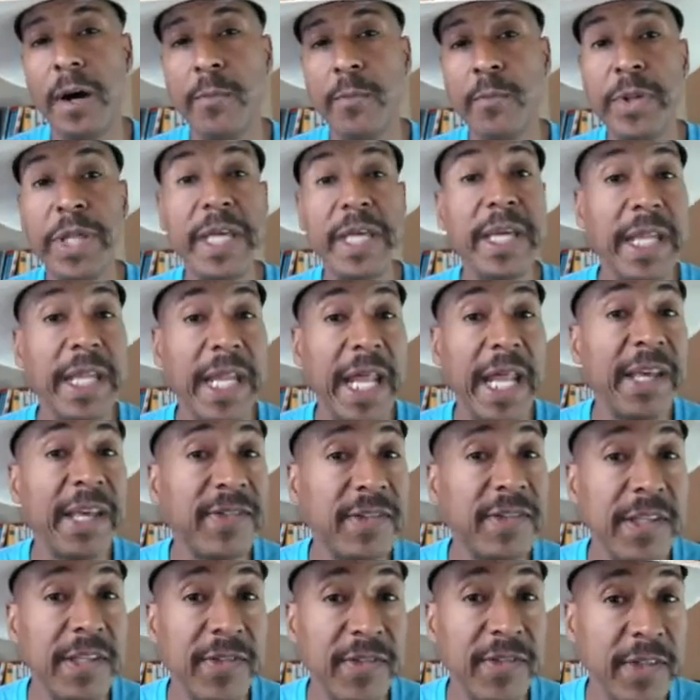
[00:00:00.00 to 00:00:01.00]
being an
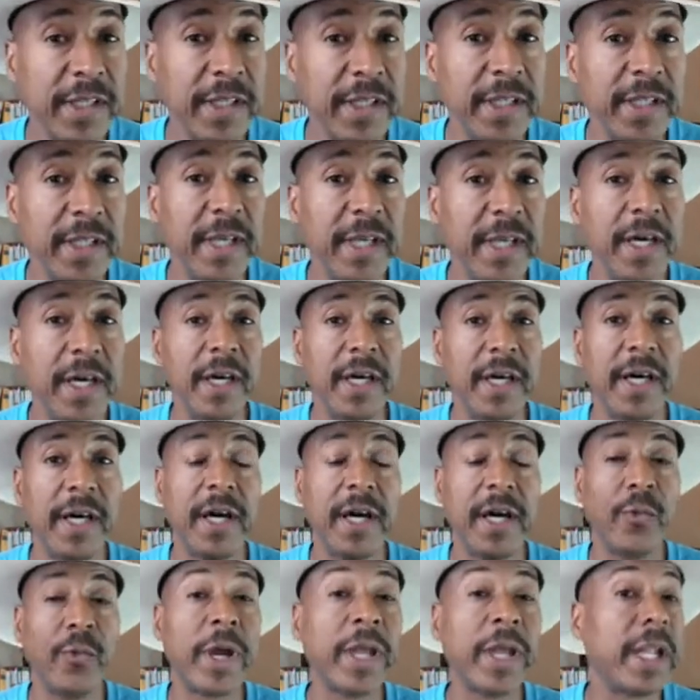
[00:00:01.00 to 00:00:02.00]
SEC
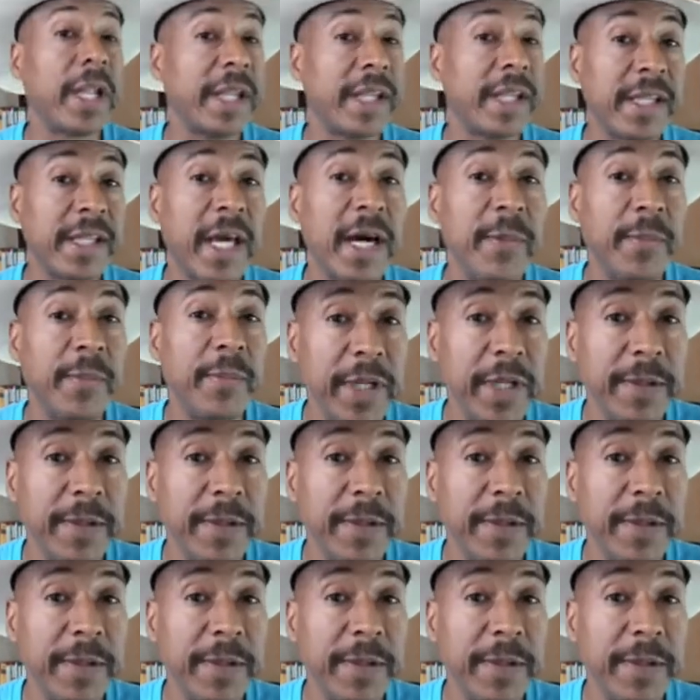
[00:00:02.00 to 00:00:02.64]
regulated company.